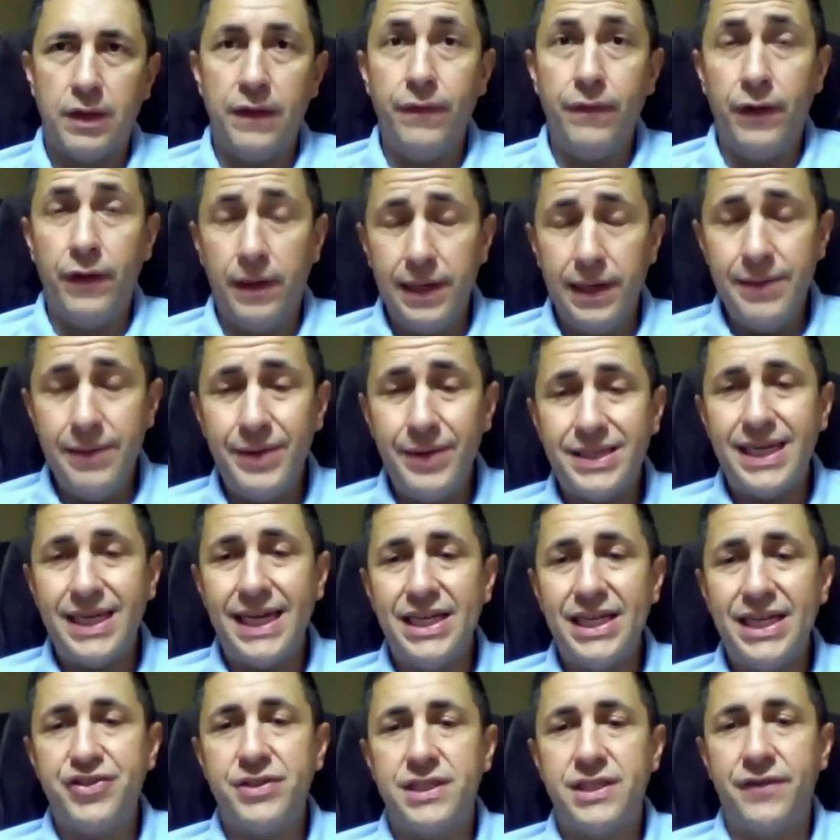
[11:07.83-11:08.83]
the
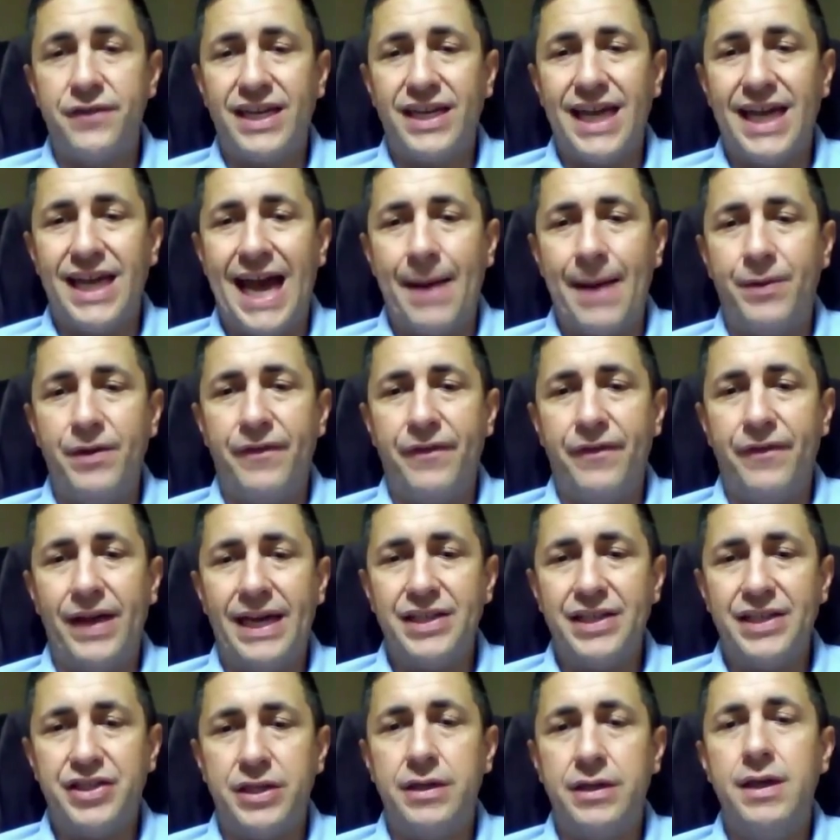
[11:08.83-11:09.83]
limitations of a captive
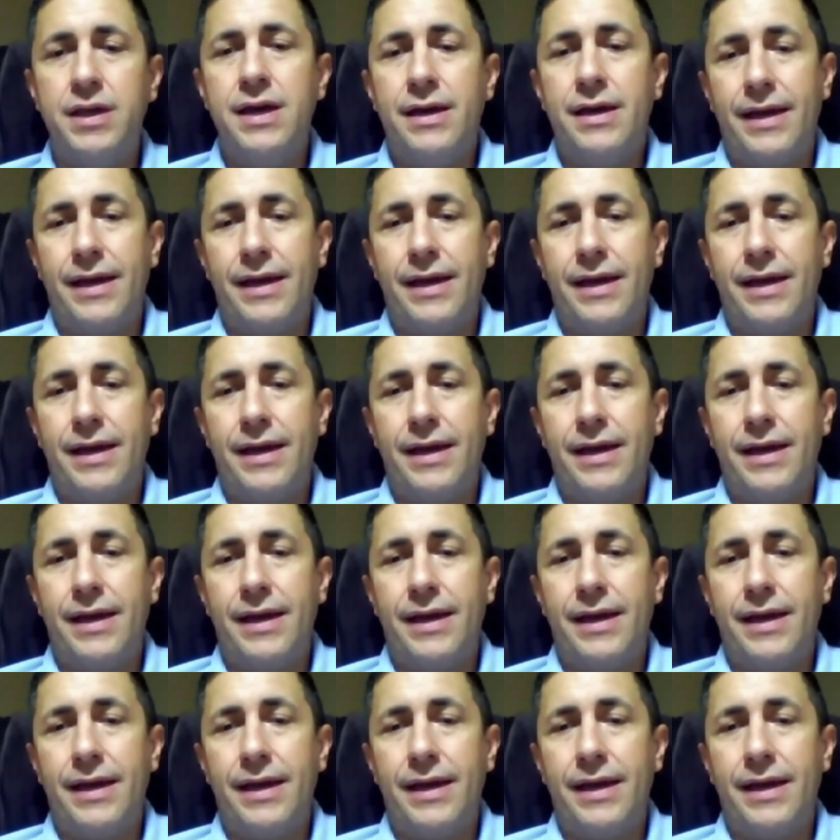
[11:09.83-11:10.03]
agent